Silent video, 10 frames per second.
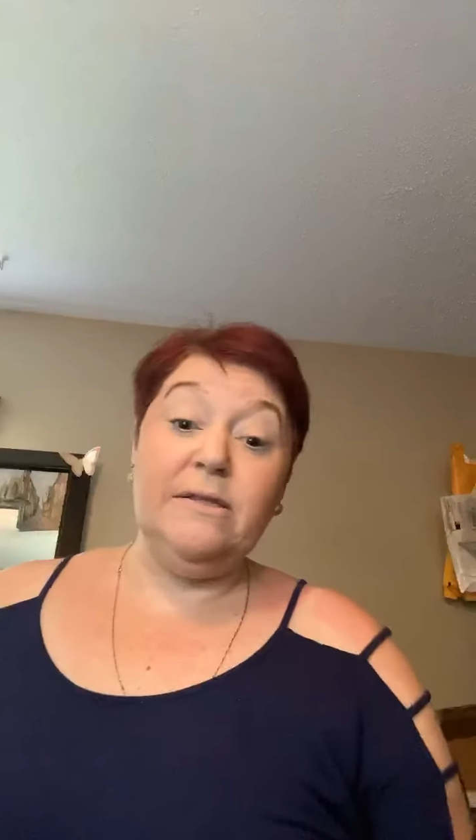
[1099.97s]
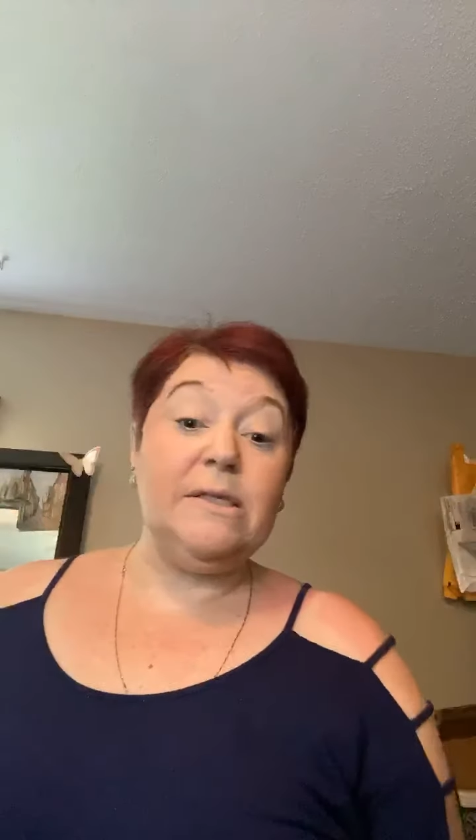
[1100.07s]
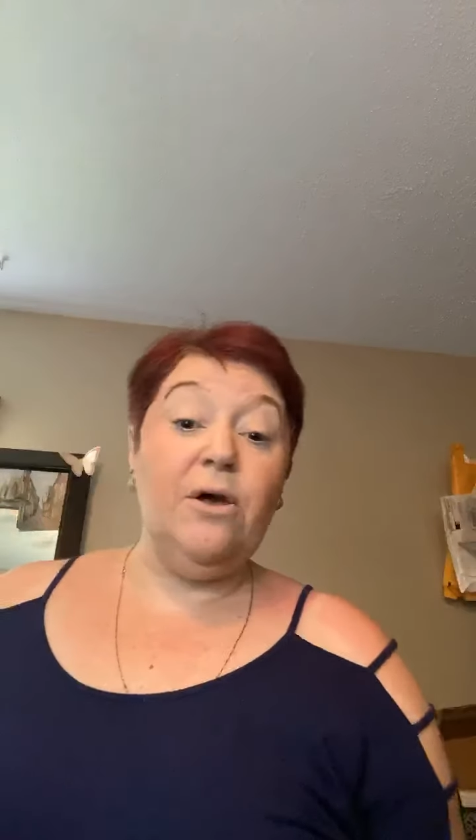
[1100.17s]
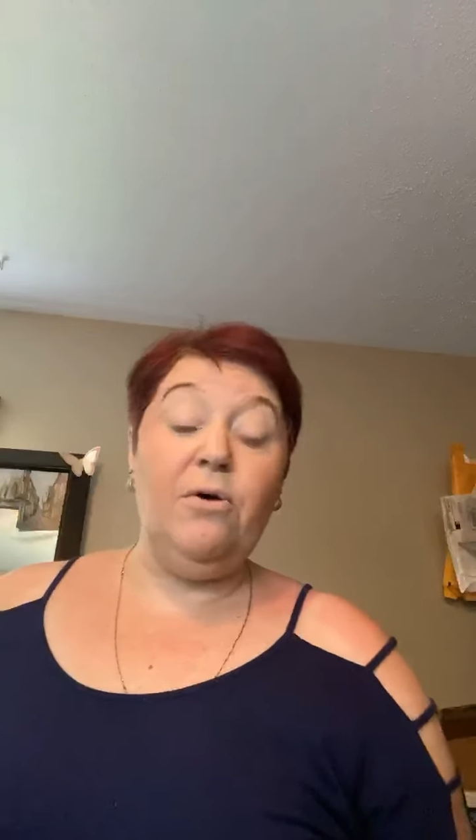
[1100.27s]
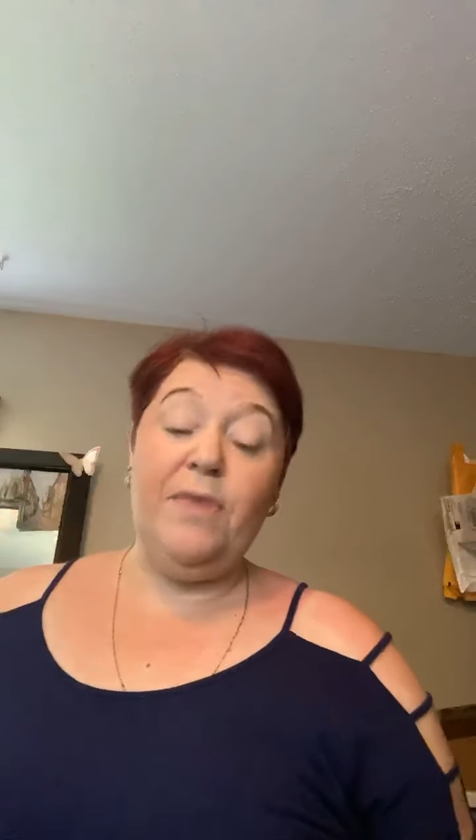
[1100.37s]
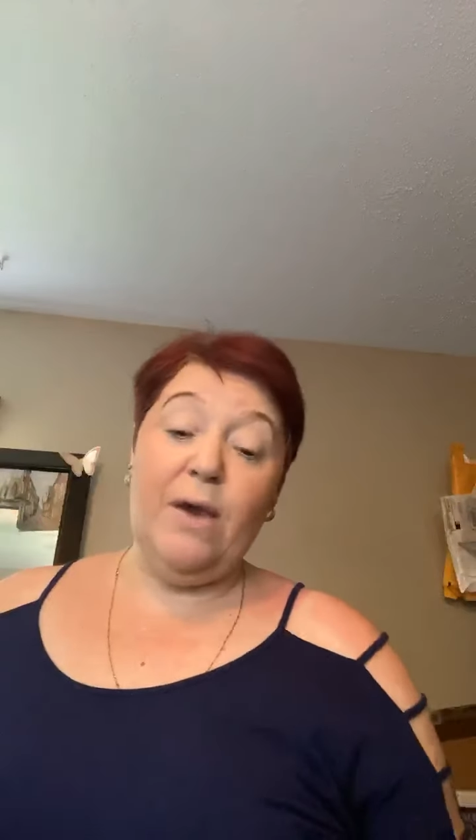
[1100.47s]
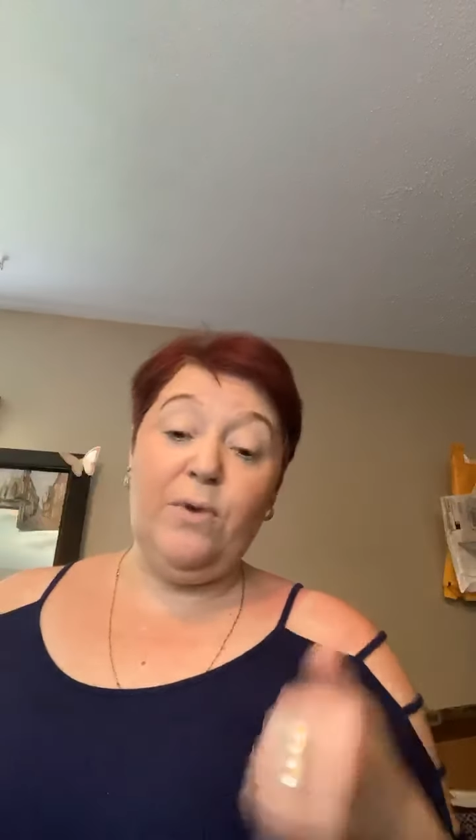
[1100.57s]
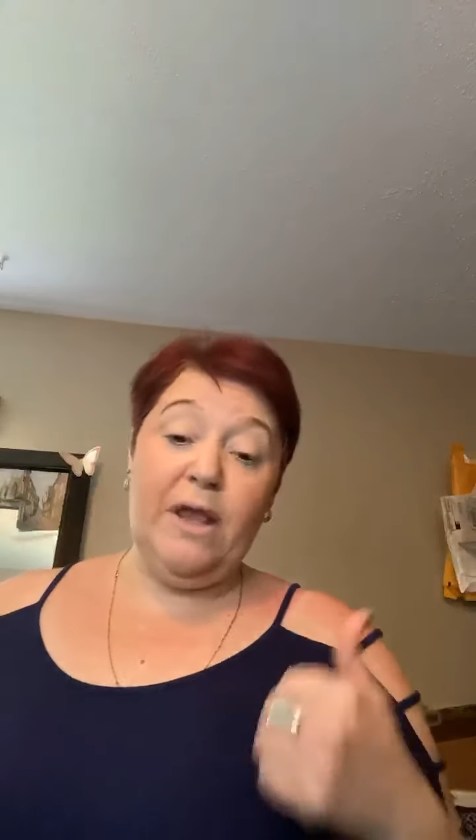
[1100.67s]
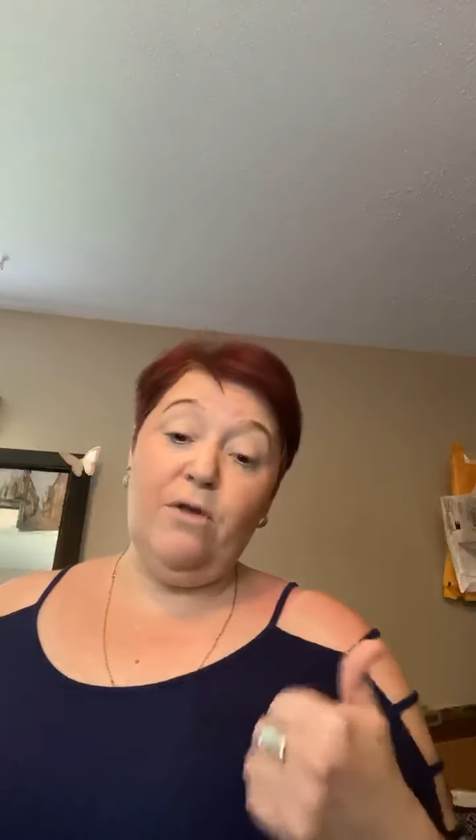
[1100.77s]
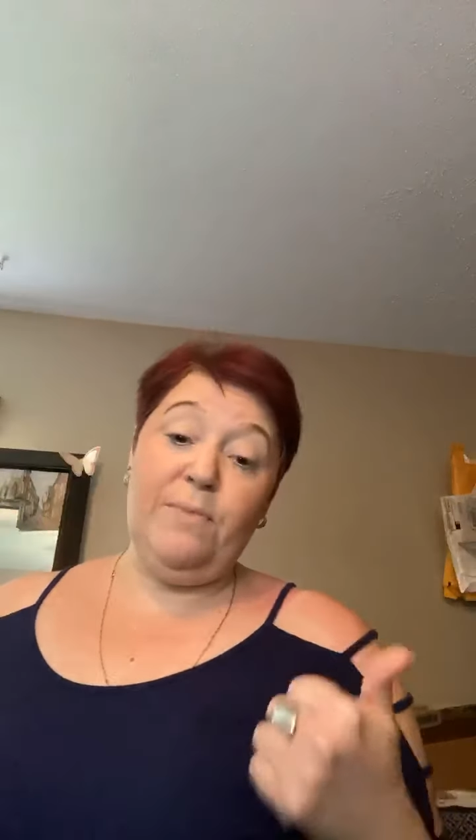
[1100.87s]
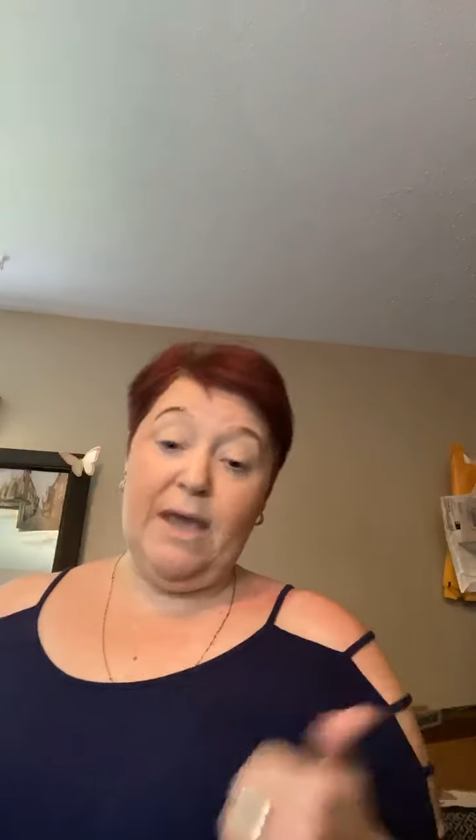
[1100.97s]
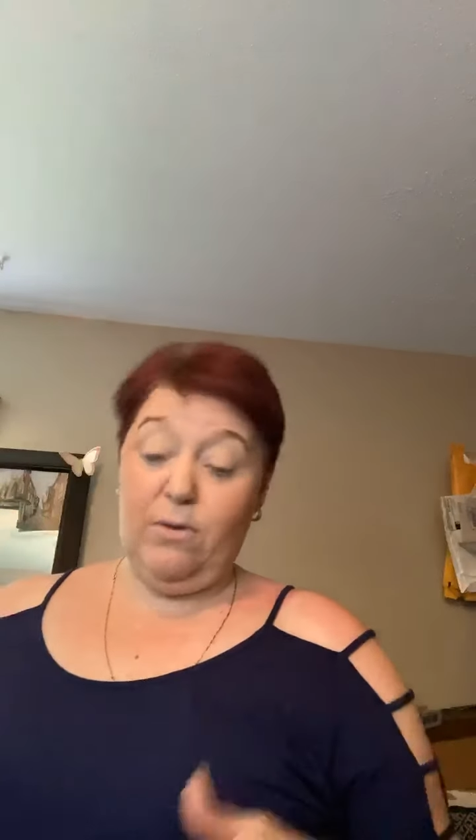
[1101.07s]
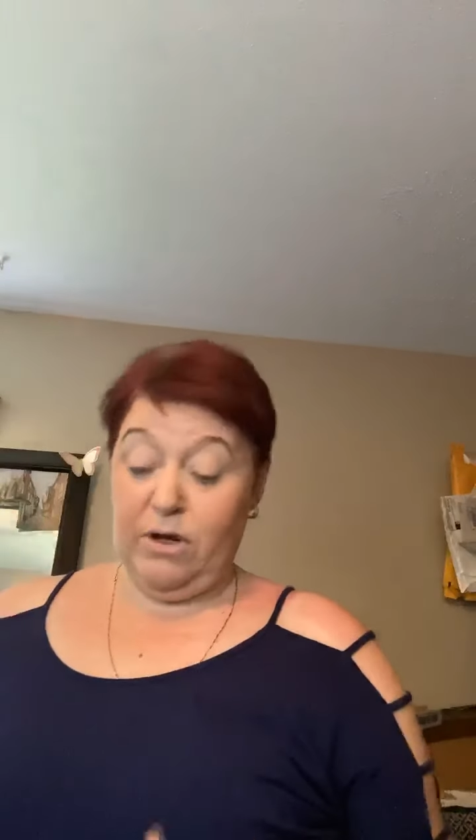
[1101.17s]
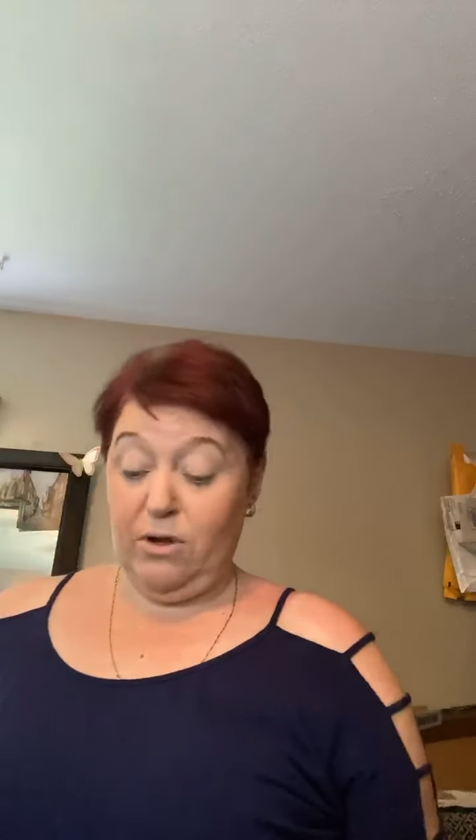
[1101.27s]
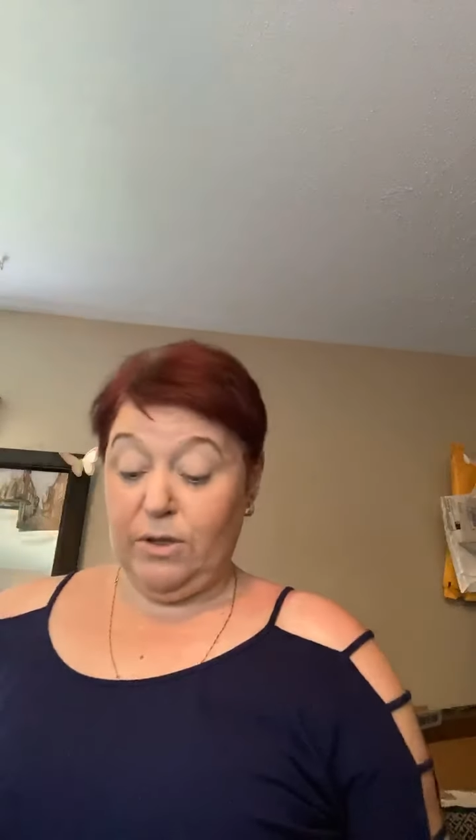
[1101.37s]
So that would help me out
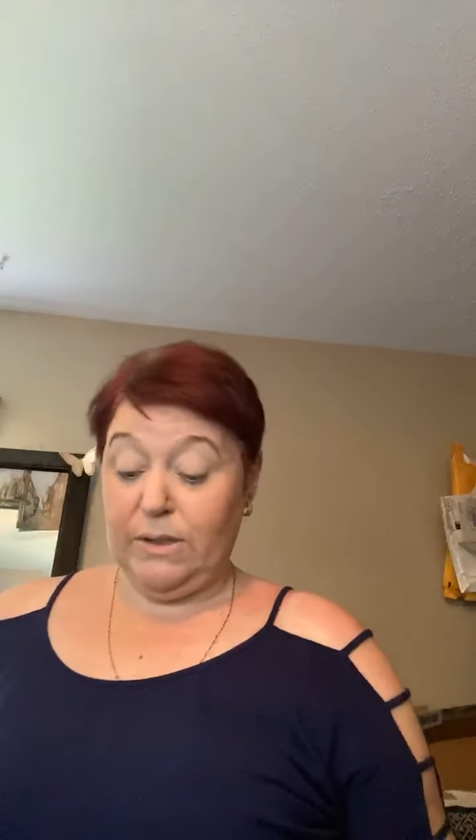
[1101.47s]
a lot.